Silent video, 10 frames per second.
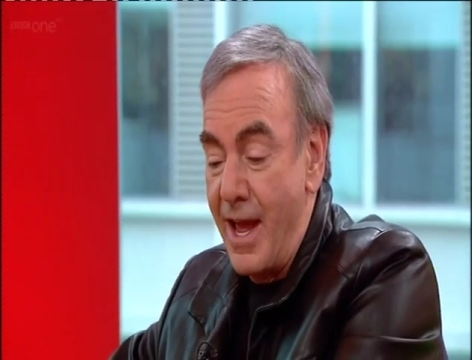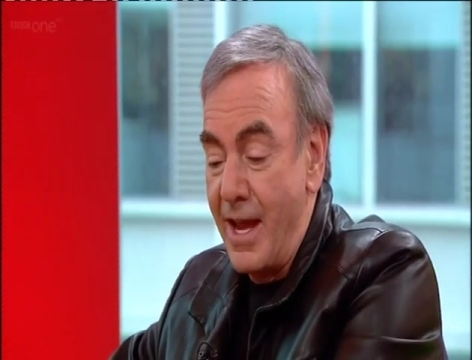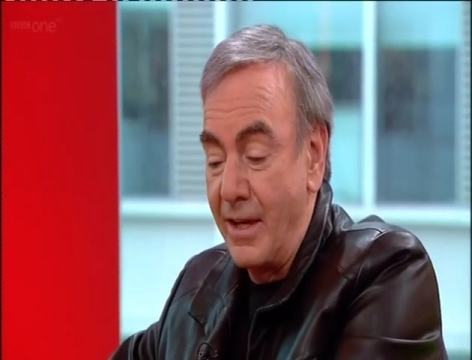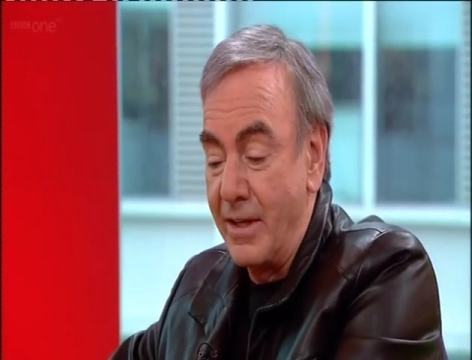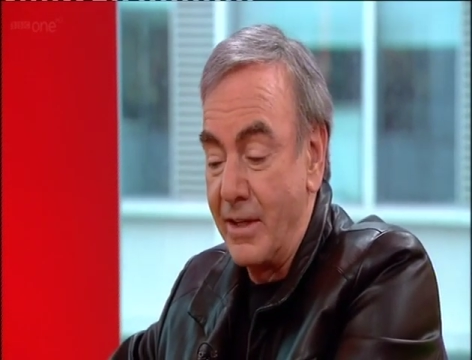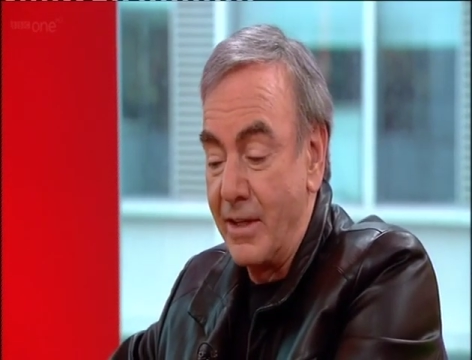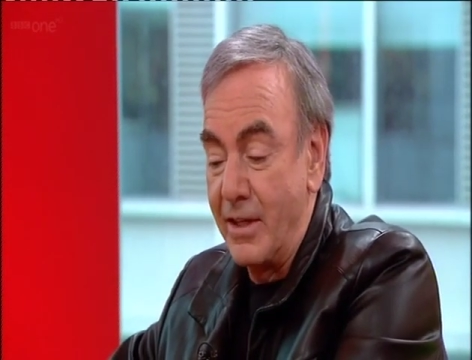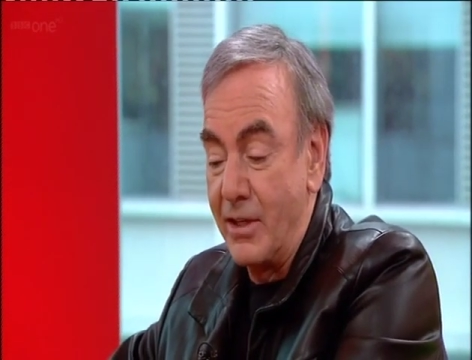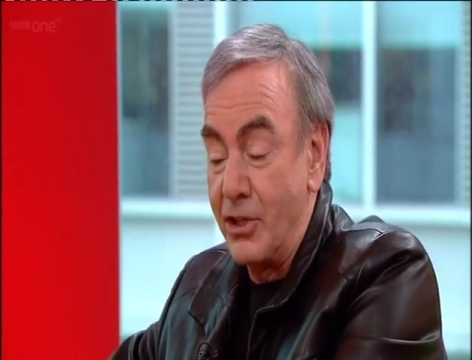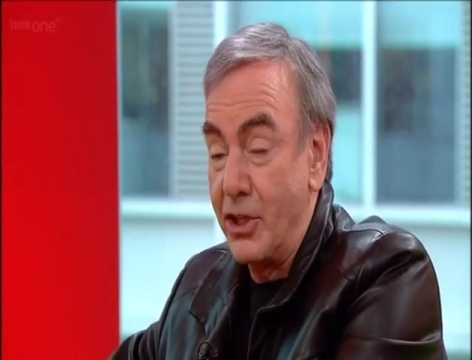and
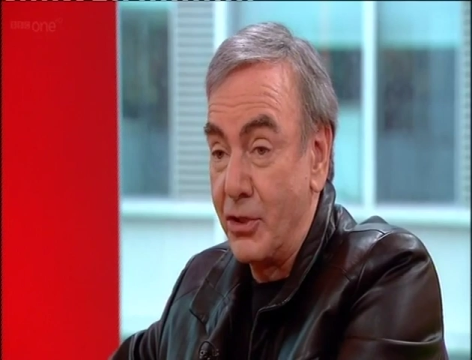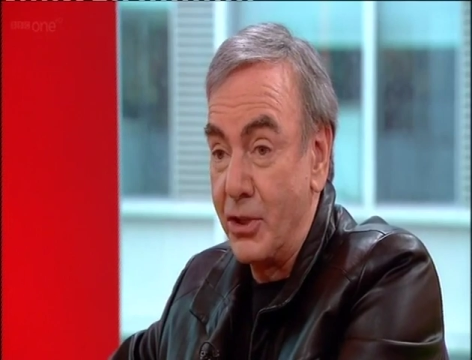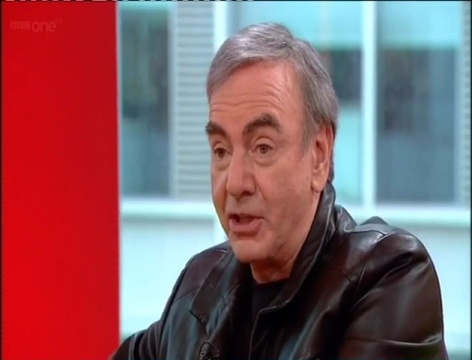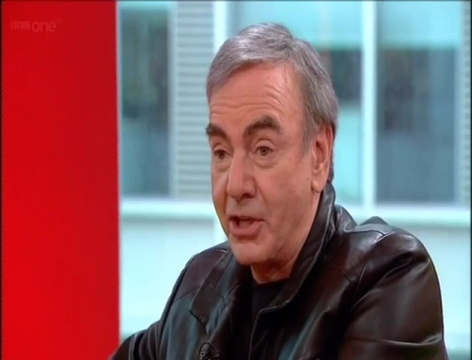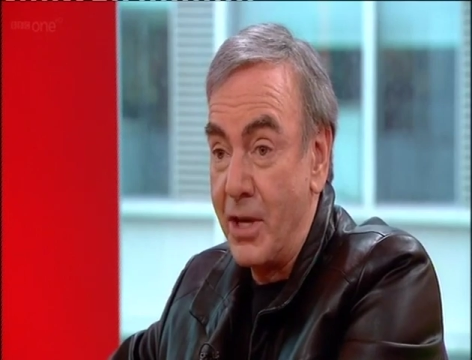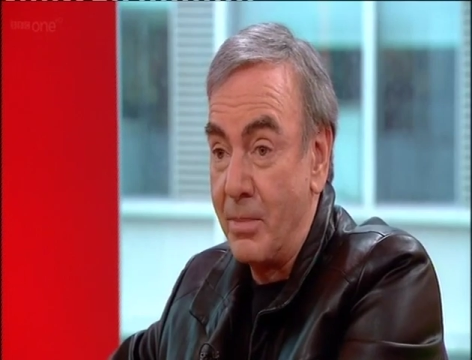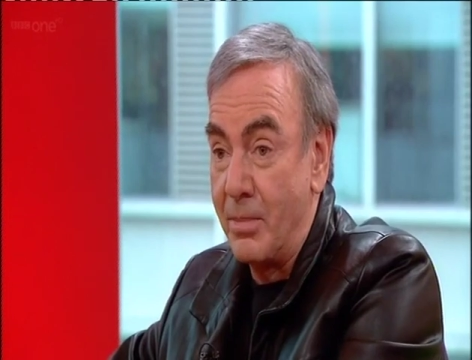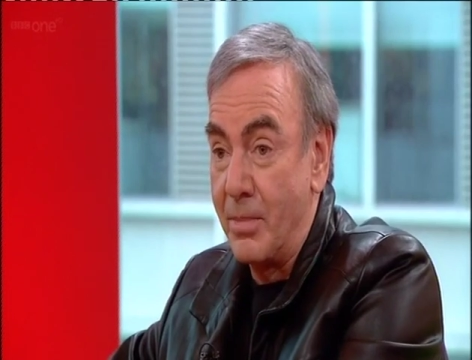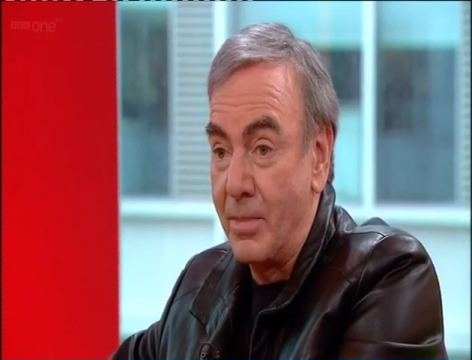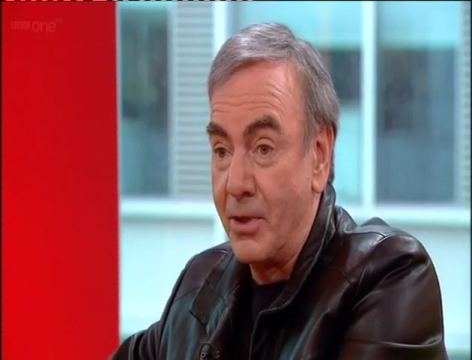she couldn't come.